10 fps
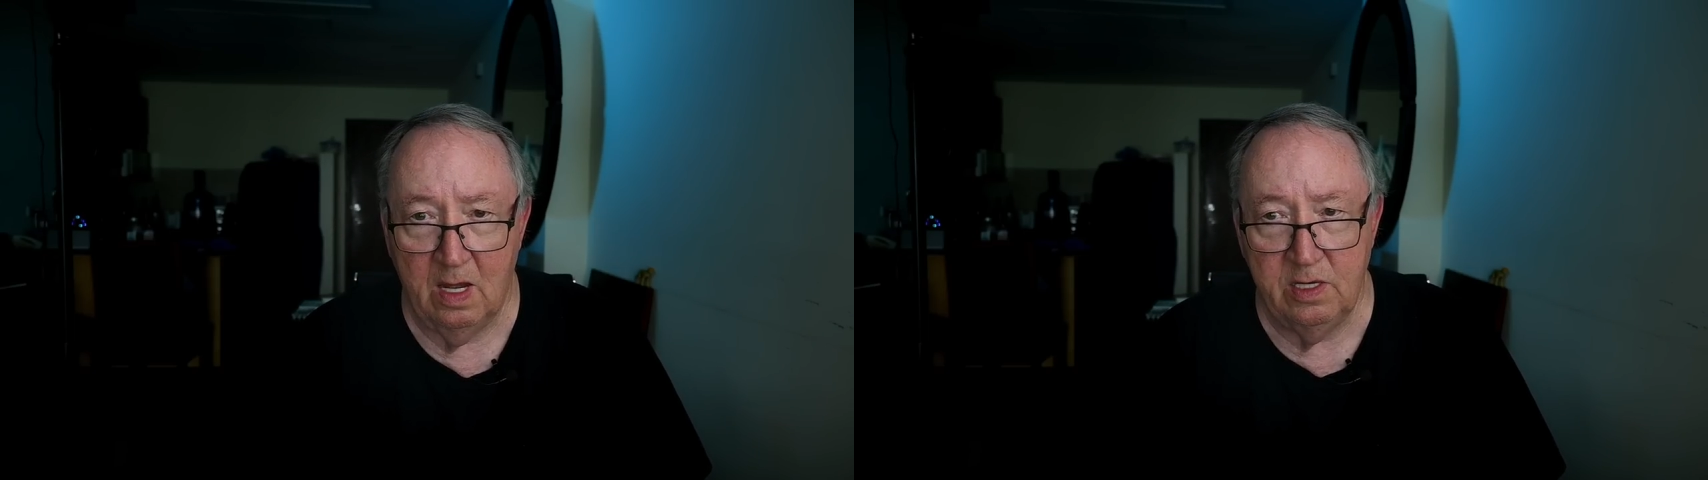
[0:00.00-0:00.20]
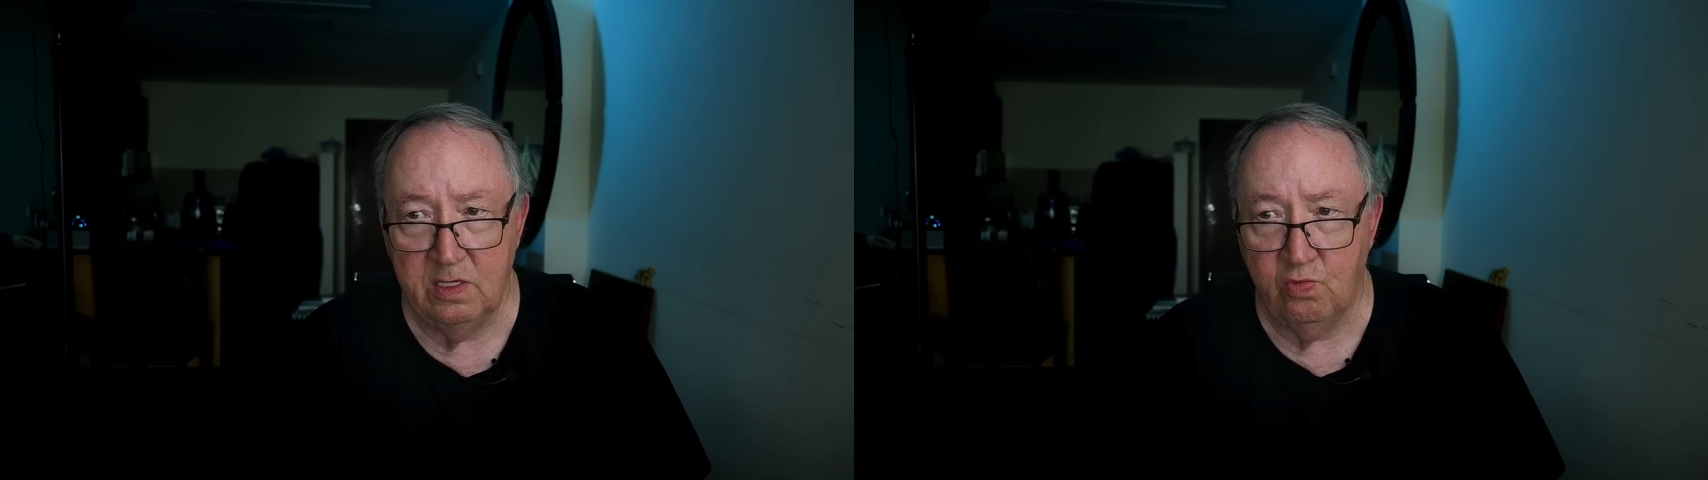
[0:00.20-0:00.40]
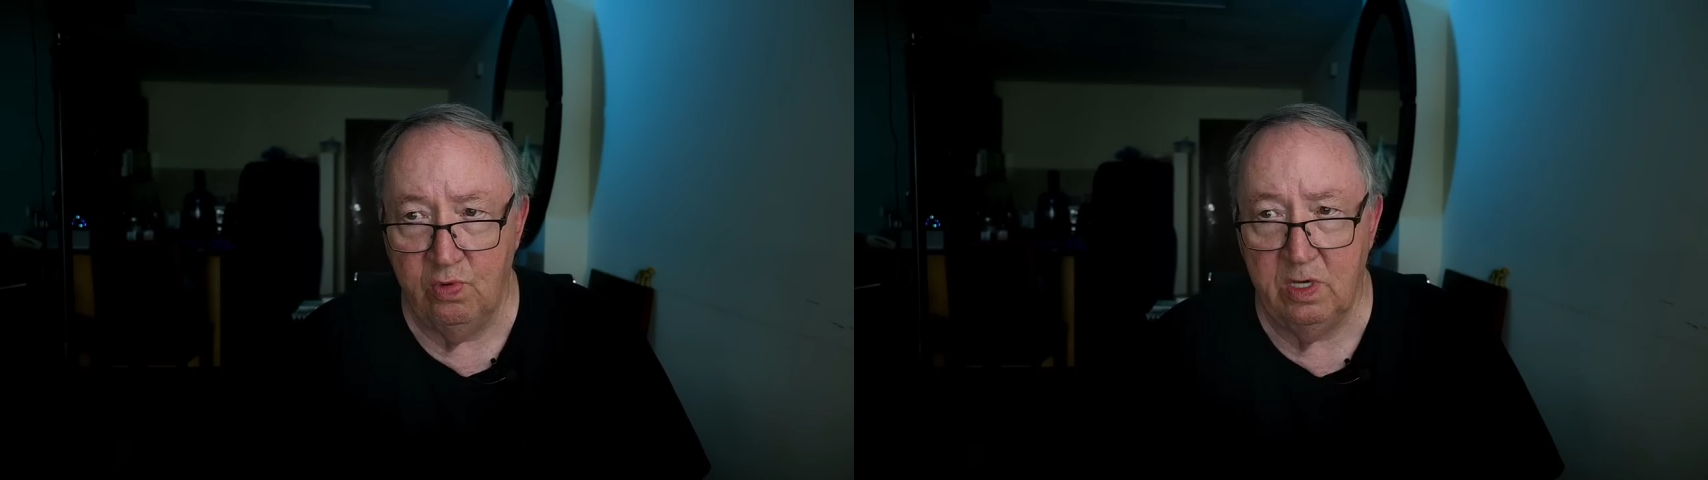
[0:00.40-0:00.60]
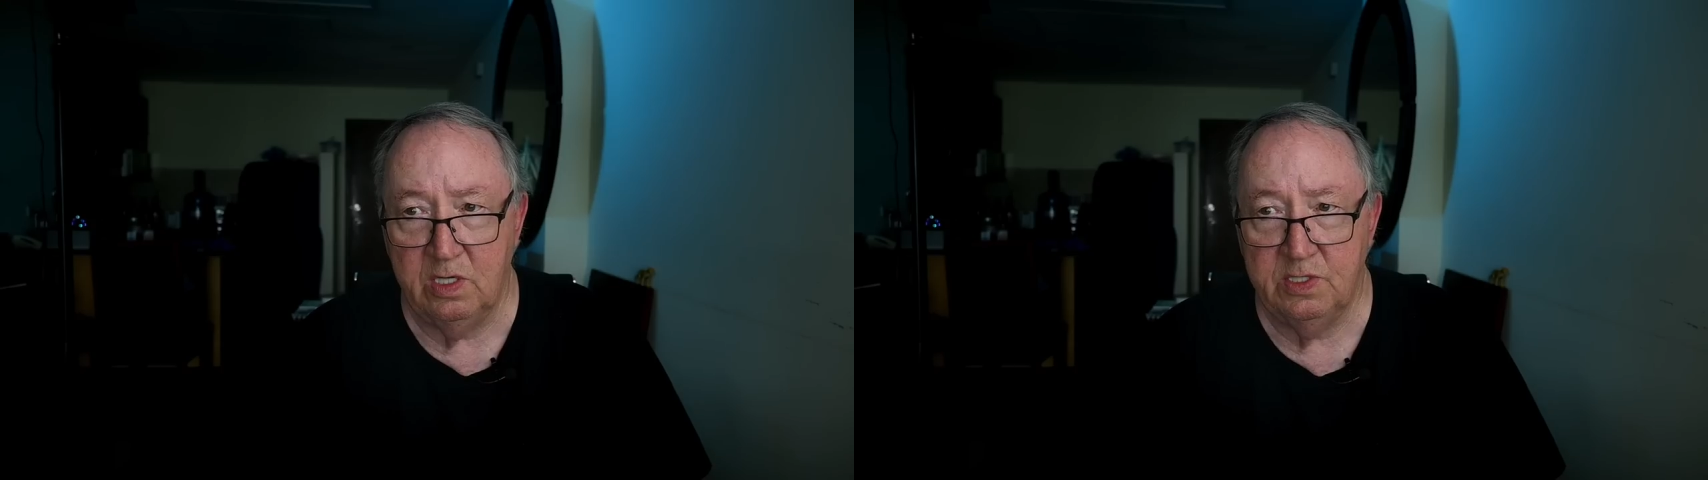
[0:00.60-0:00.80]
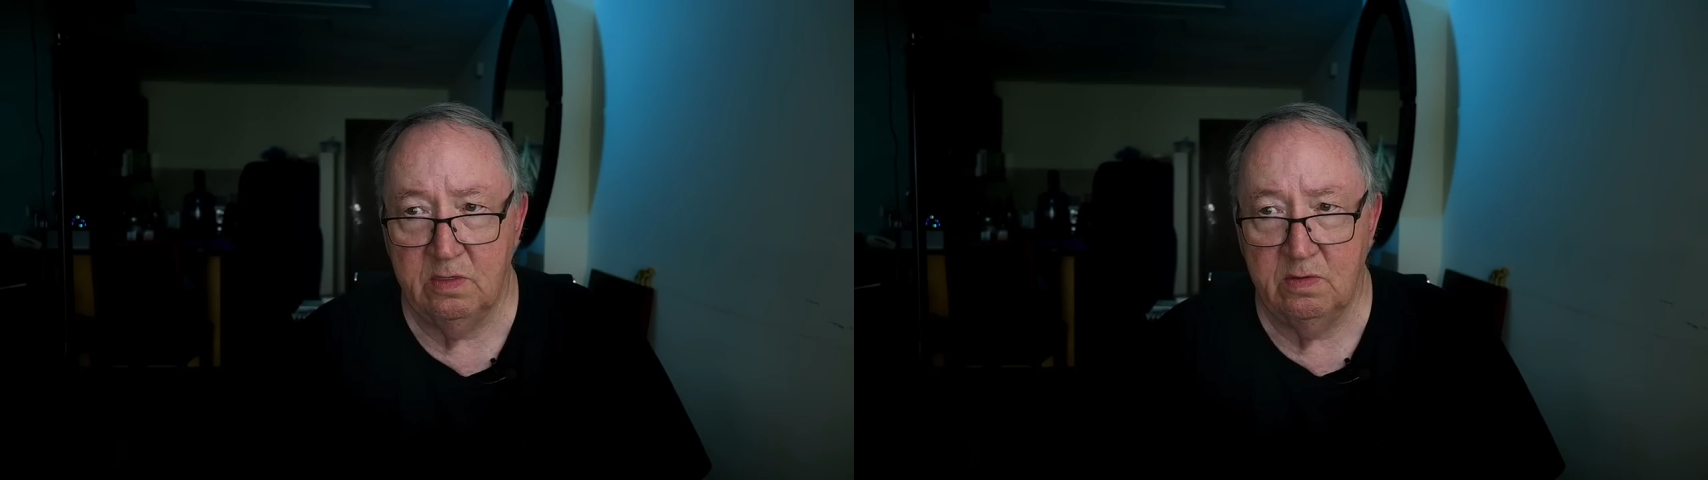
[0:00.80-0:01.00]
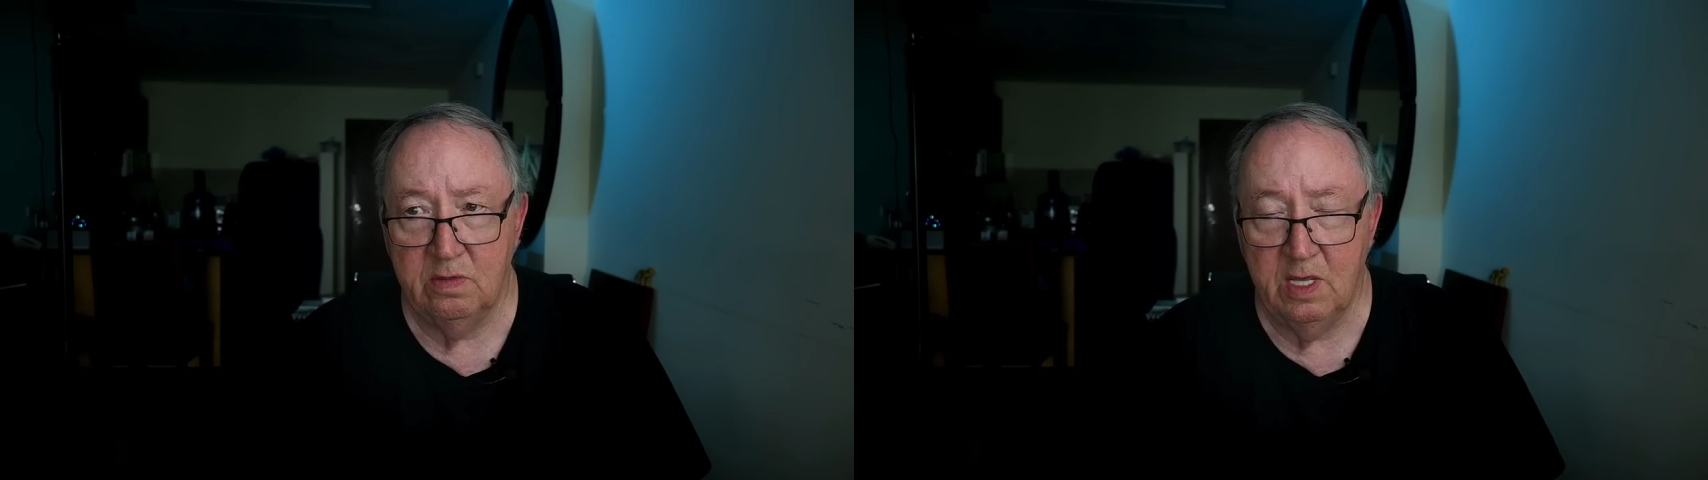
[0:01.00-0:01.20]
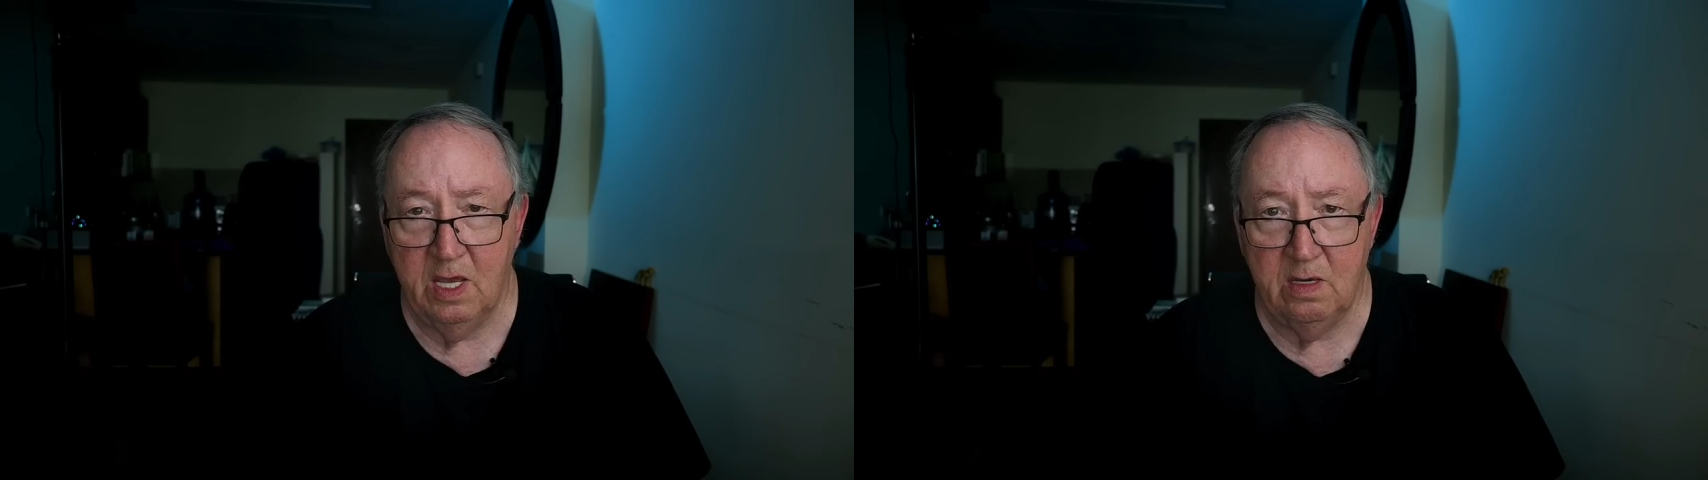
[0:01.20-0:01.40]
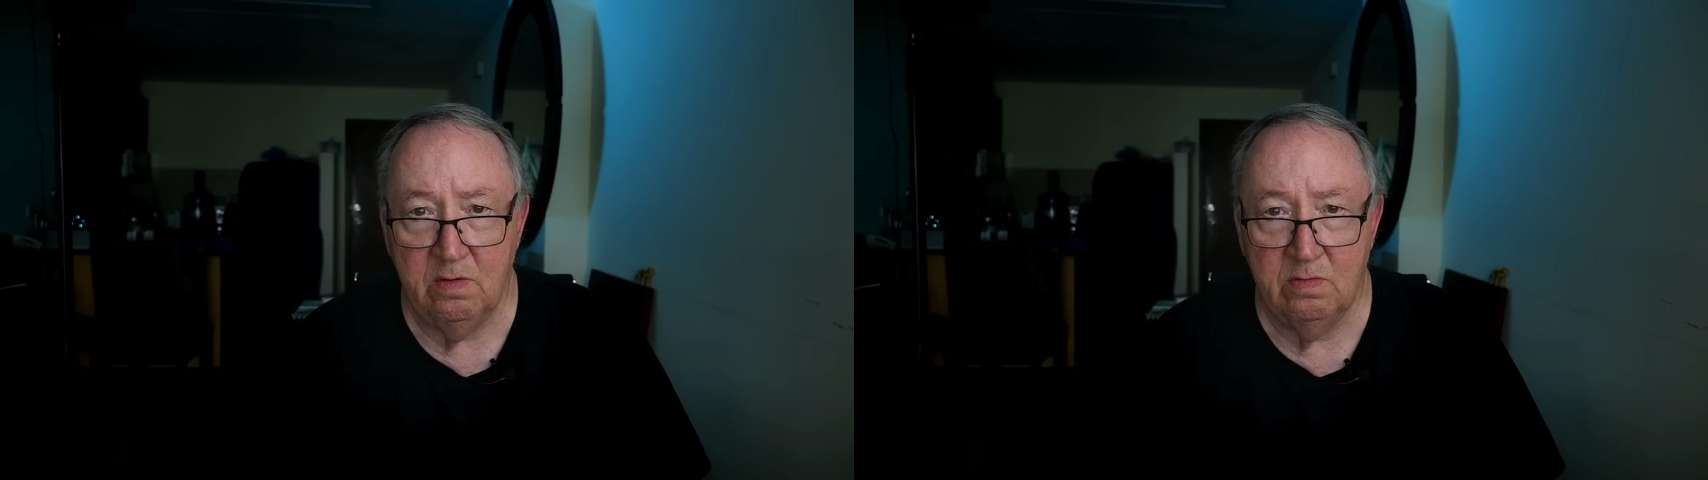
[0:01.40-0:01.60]
I just wish
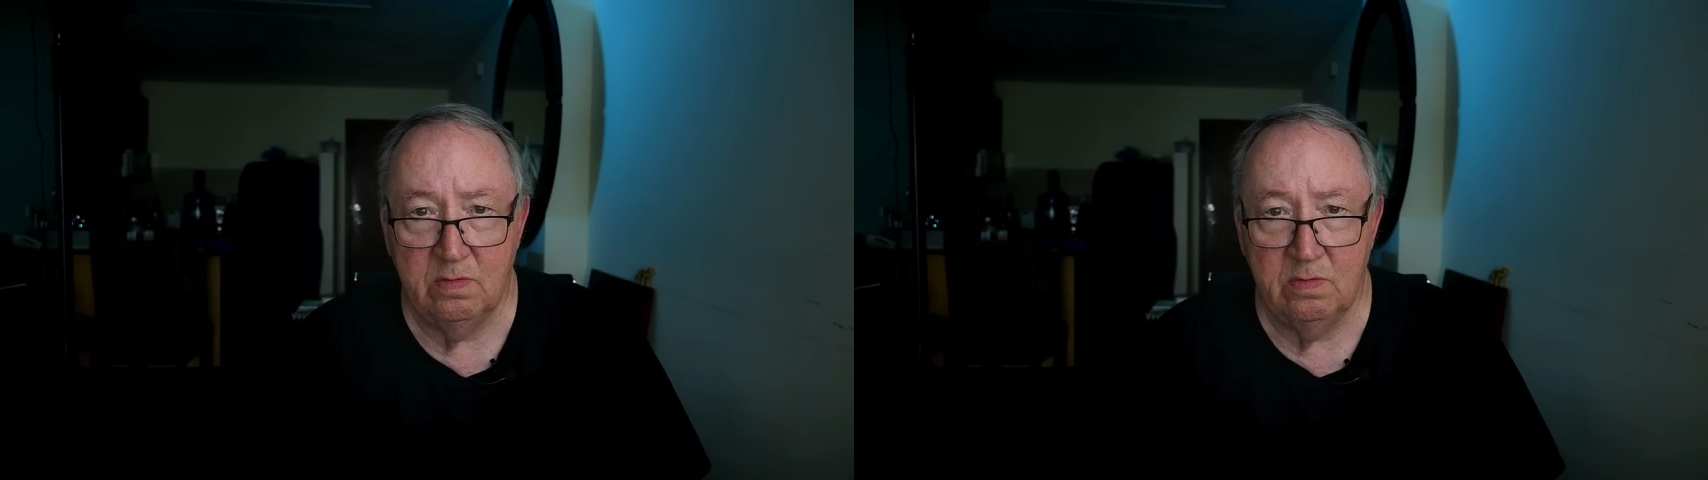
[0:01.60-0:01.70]
that